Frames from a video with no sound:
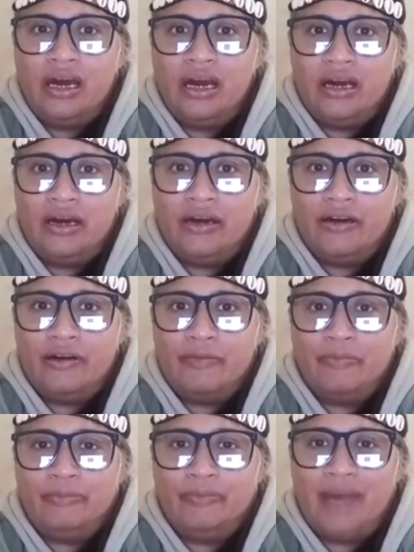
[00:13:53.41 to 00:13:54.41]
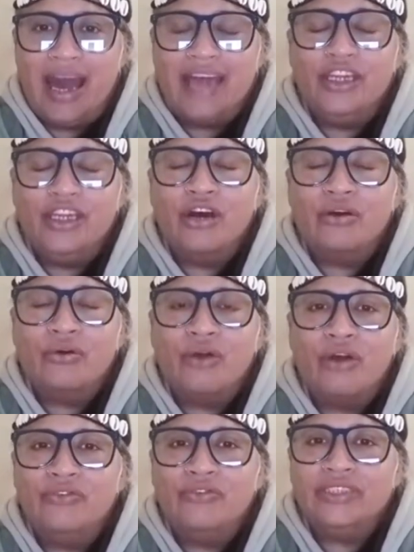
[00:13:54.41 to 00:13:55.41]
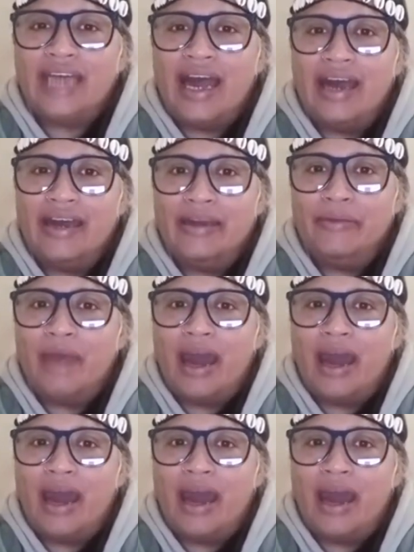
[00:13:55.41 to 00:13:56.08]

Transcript: I know over time